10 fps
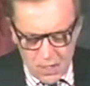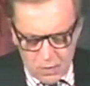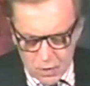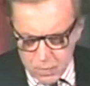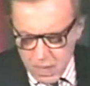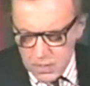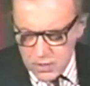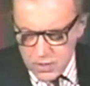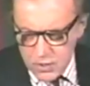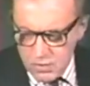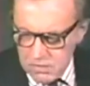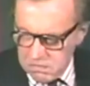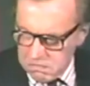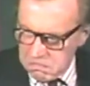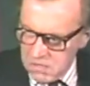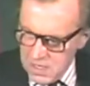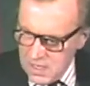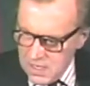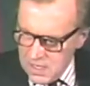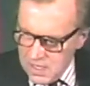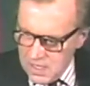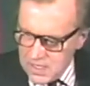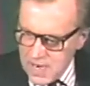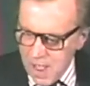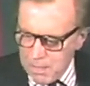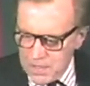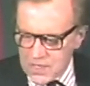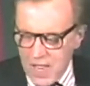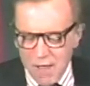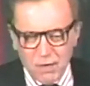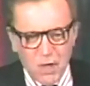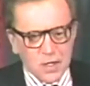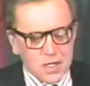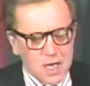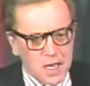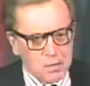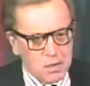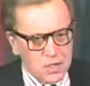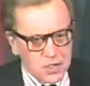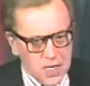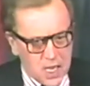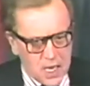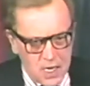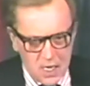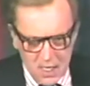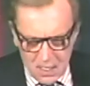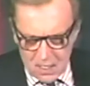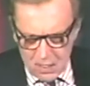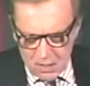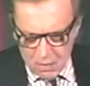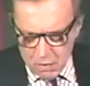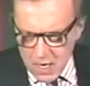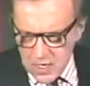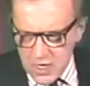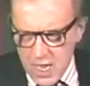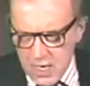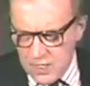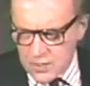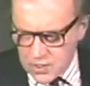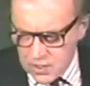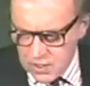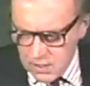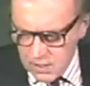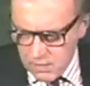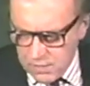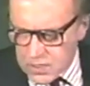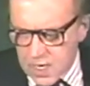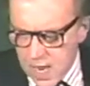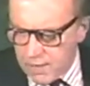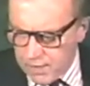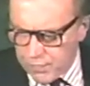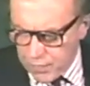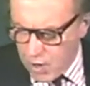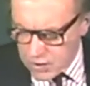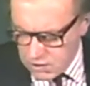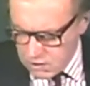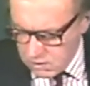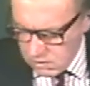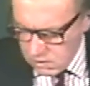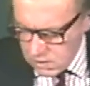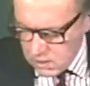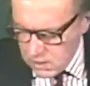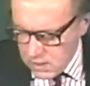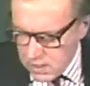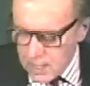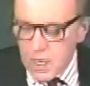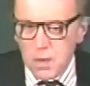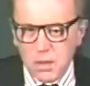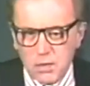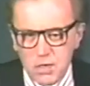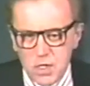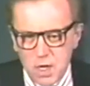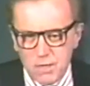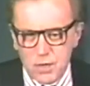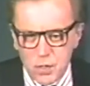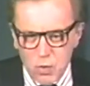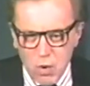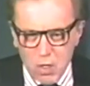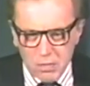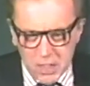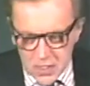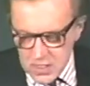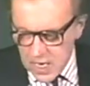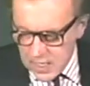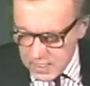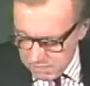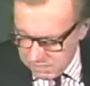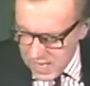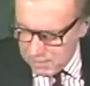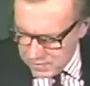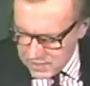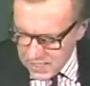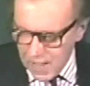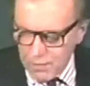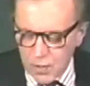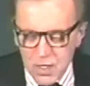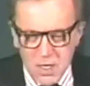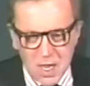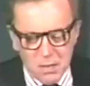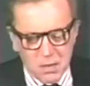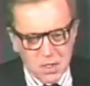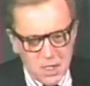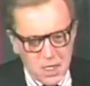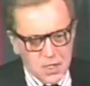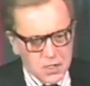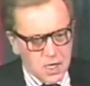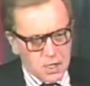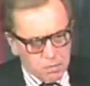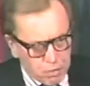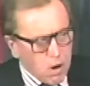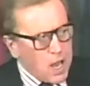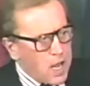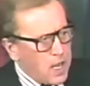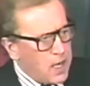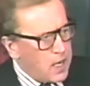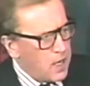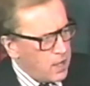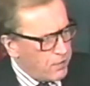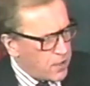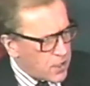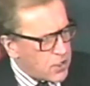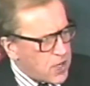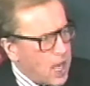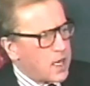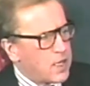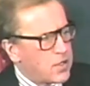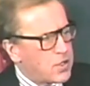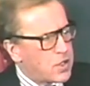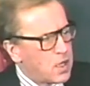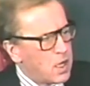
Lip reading: who was supposed to tap his gavel on the table and say, "Pray silence for Sir David Frost." And I don't know whether he was nervous or what, but instead he tapped his gavel on the table and said, "Pray for the silence